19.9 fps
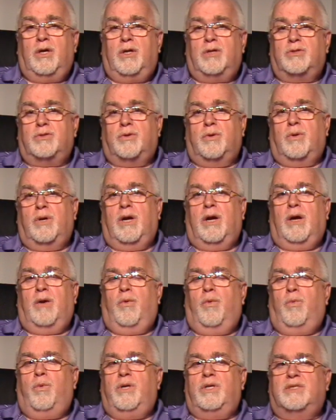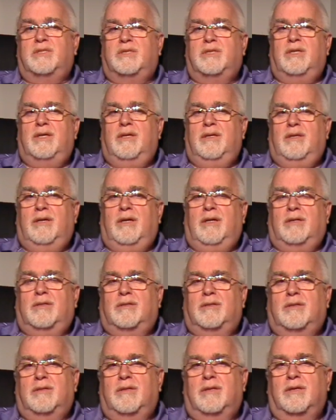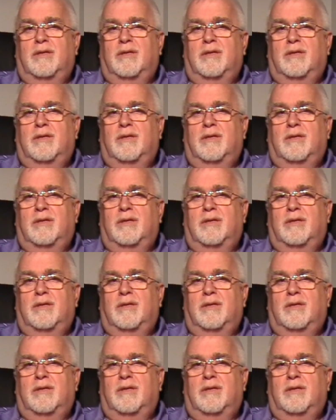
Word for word: So we see that